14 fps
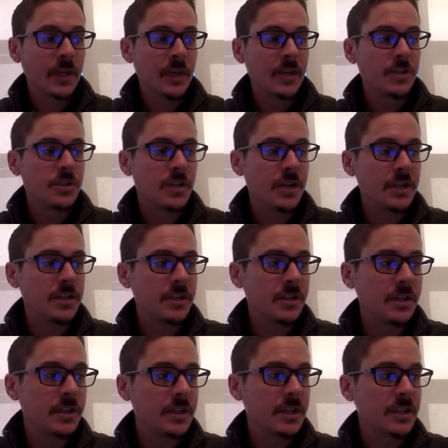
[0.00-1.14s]
changing the
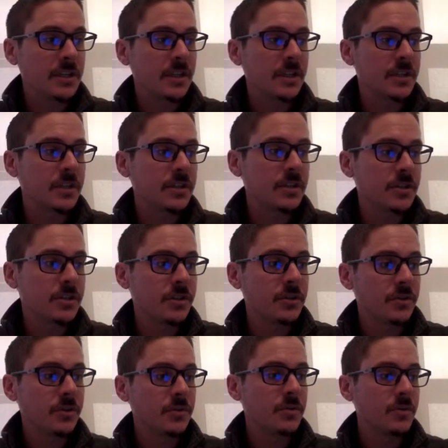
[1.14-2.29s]
distance
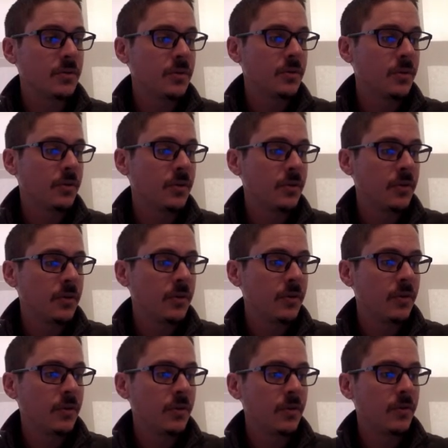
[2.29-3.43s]
to
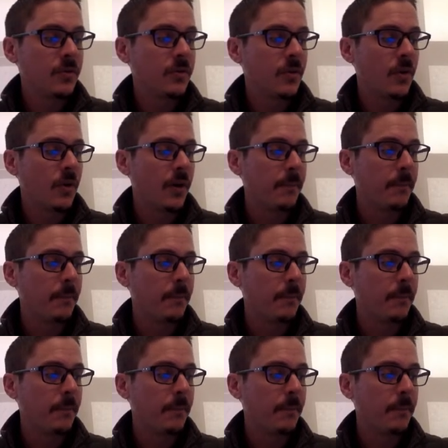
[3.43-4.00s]
4.